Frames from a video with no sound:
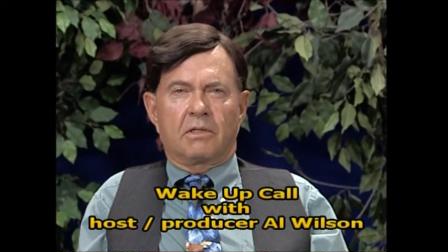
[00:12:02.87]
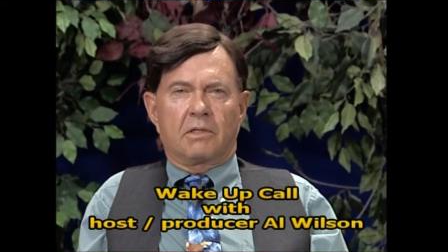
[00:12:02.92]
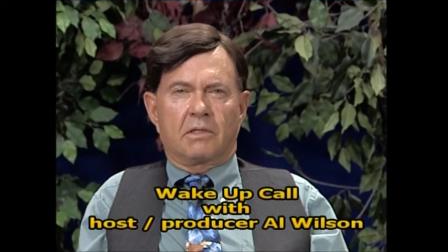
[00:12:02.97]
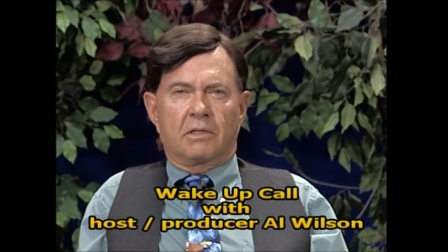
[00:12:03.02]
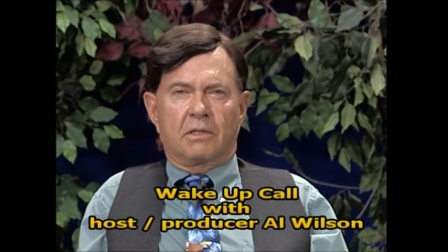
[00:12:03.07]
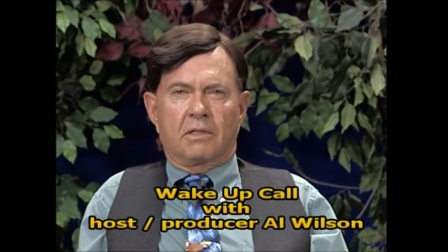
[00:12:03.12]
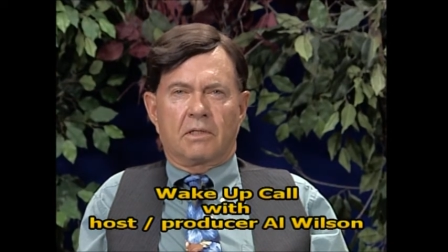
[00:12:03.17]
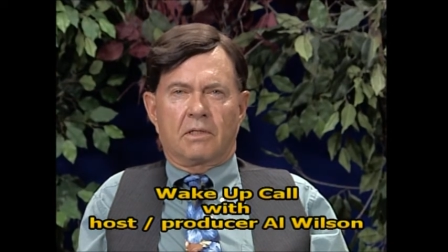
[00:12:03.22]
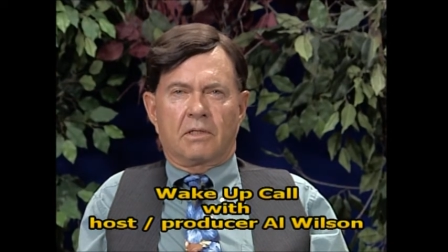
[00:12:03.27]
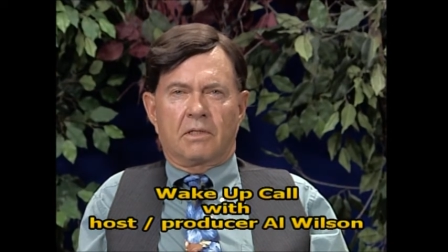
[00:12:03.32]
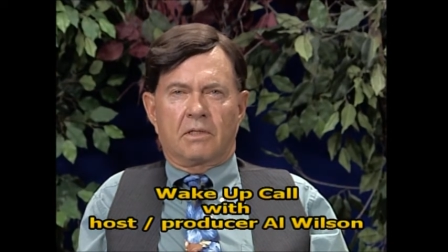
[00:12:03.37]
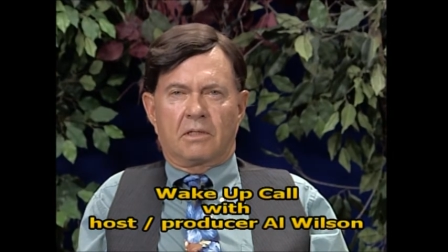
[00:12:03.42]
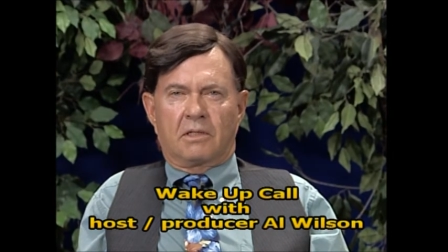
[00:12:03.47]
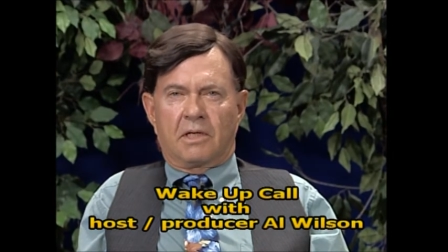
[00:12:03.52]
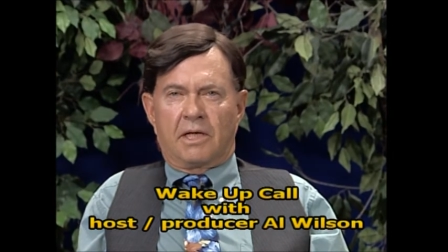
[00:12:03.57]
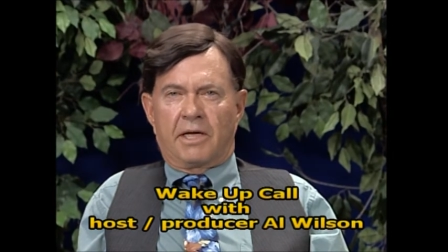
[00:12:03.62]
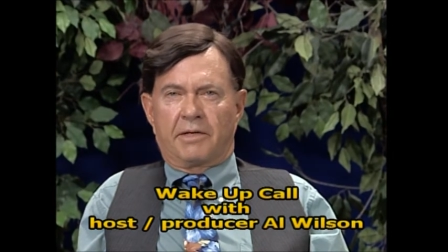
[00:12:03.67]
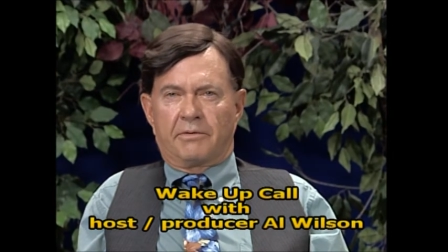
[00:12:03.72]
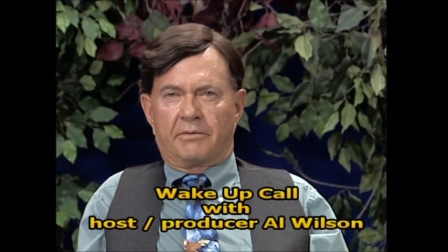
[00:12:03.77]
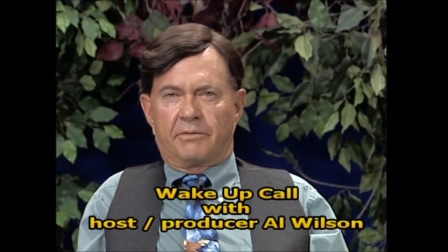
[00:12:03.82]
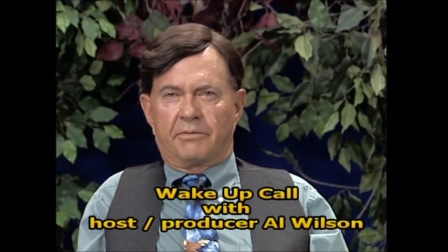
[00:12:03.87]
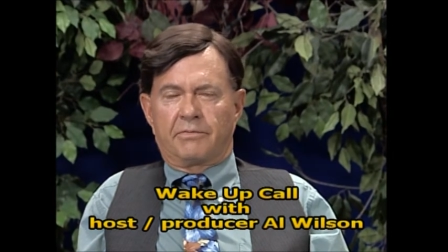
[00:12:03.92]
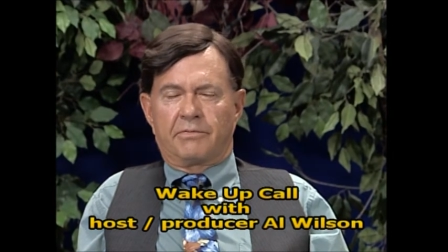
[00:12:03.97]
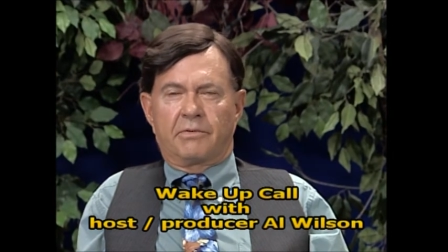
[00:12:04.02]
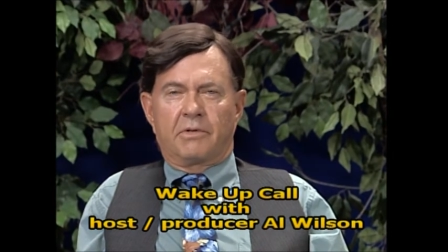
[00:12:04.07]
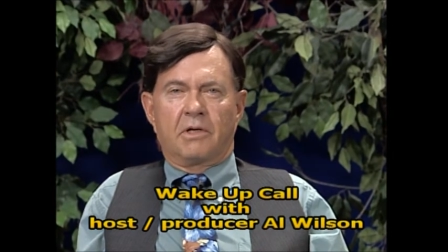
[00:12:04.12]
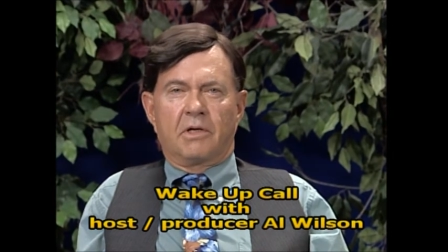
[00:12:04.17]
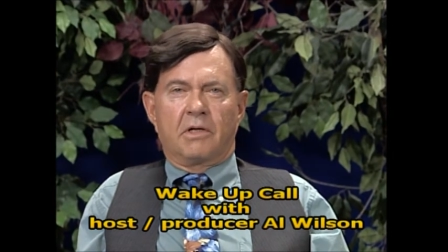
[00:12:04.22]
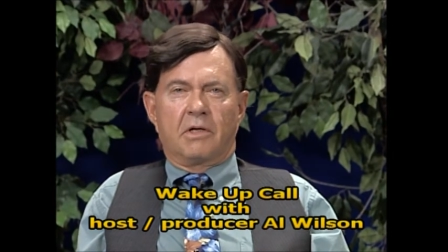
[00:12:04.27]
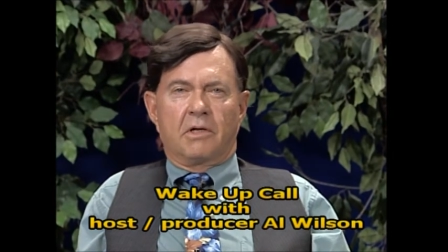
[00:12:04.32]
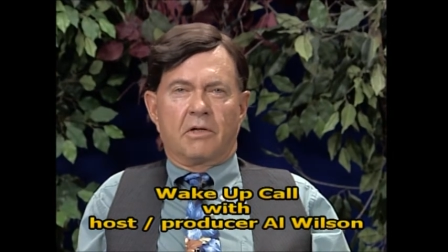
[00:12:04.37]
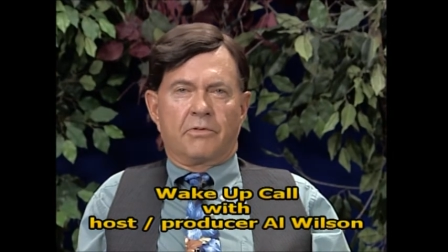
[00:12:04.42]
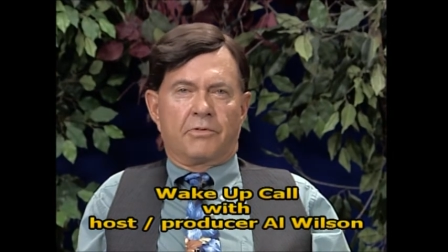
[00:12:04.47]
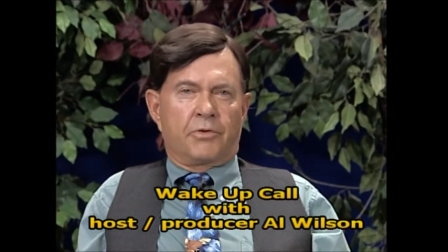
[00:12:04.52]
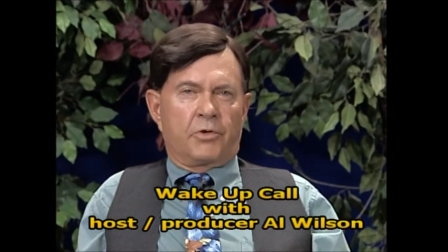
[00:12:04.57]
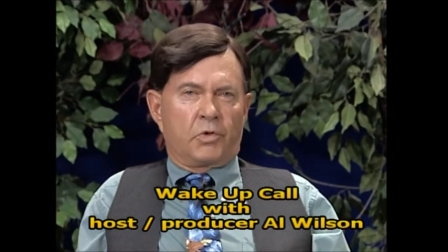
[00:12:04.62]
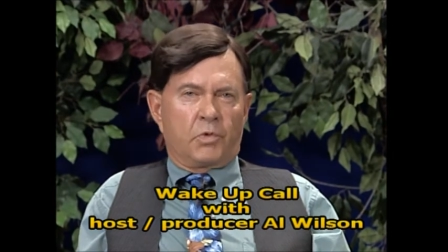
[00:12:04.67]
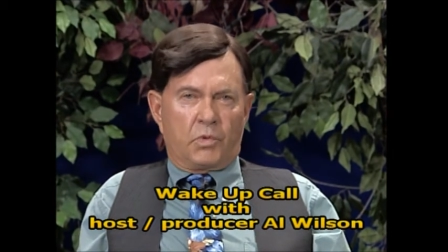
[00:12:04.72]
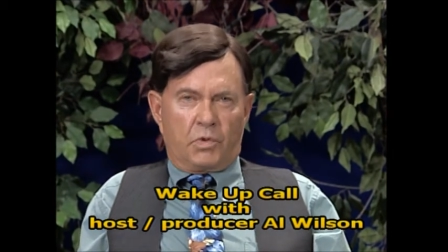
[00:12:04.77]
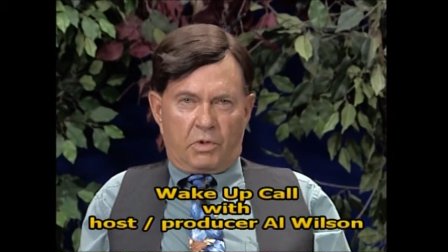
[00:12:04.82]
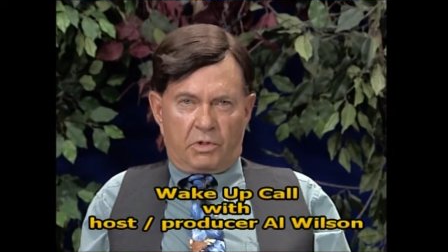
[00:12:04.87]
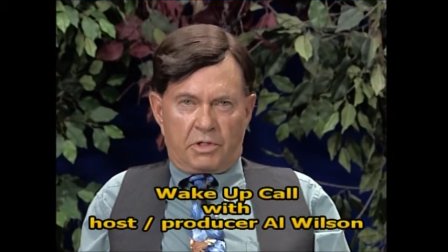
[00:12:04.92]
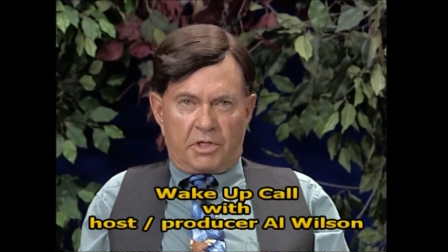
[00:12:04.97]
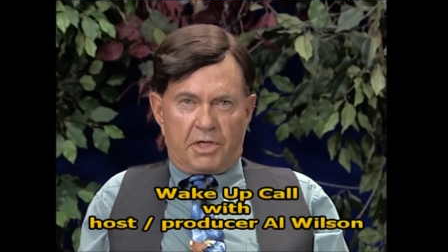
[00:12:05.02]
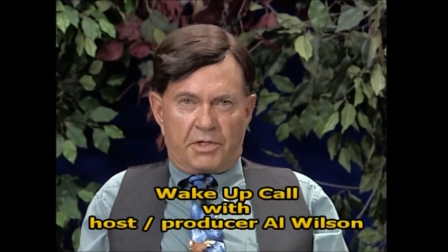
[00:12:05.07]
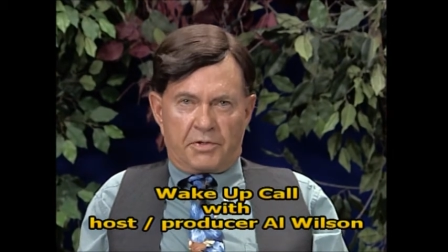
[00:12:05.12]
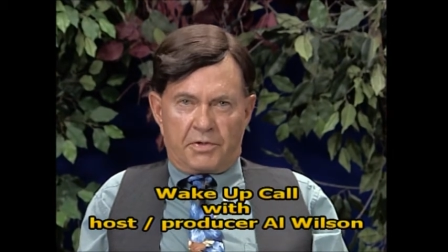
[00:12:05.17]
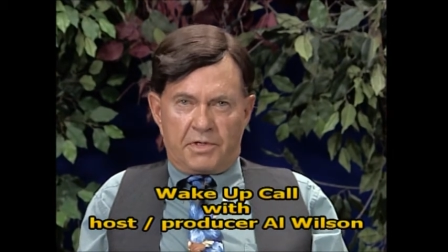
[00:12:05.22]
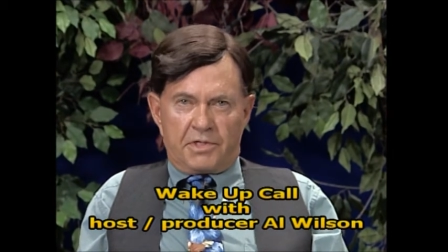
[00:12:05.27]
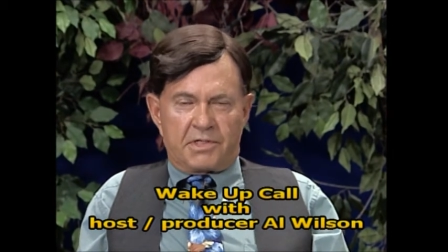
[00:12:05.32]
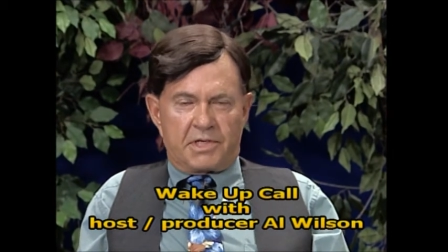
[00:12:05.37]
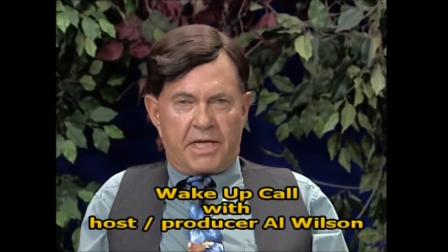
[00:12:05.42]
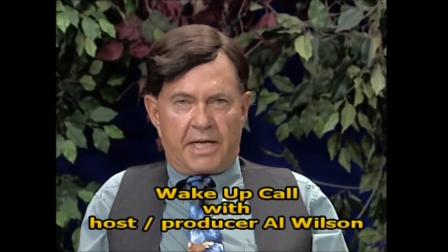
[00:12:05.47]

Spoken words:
A lot of third world countries